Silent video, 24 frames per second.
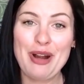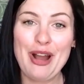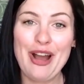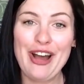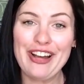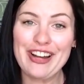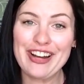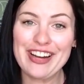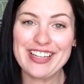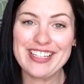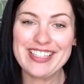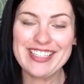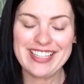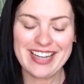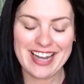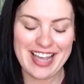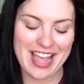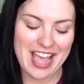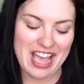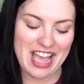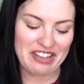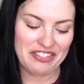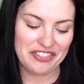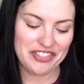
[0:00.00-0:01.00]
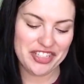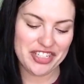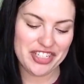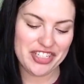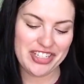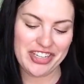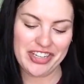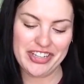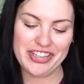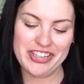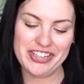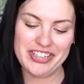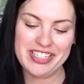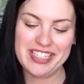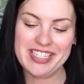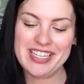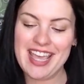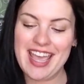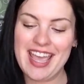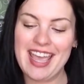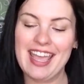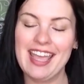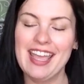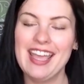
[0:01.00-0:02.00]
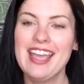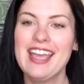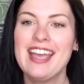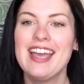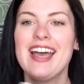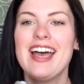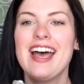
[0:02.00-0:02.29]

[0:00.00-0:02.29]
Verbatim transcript: progress that I have to show you today,